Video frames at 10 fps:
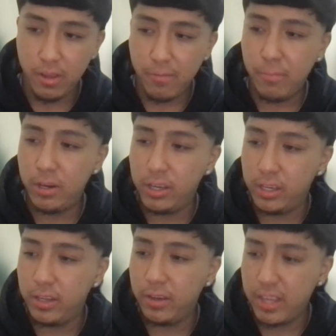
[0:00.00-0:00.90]

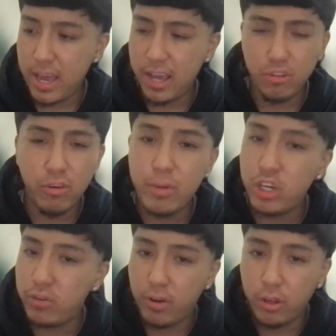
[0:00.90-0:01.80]
But yeah, I do a
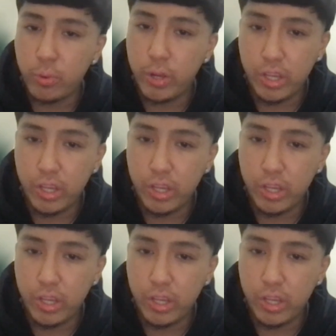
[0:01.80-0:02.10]
mixture of all three.